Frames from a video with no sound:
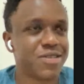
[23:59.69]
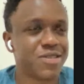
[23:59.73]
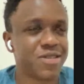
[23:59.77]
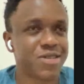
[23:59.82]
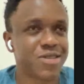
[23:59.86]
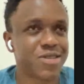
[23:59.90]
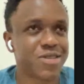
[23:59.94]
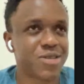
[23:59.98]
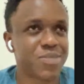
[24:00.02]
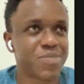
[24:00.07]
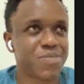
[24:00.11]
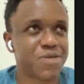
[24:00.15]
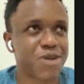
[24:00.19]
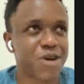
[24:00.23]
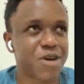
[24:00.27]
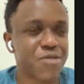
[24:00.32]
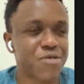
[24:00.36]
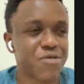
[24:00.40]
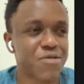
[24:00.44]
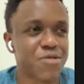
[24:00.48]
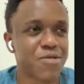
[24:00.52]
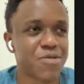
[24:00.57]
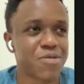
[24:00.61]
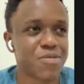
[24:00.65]
just
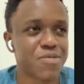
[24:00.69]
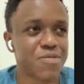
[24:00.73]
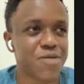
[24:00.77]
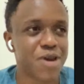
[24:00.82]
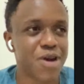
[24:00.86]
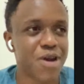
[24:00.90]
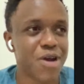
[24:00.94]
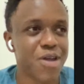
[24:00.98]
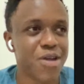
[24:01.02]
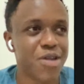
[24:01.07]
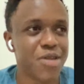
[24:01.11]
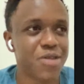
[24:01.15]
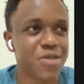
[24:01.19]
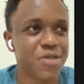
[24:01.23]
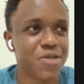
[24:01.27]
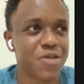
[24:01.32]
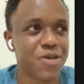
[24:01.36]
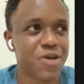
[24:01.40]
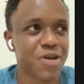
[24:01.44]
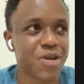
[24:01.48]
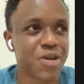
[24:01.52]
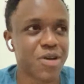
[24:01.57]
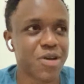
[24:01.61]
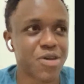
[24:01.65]
apply for
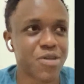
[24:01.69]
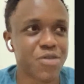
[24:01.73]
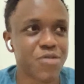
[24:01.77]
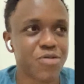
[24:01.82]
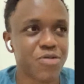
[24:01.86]
anything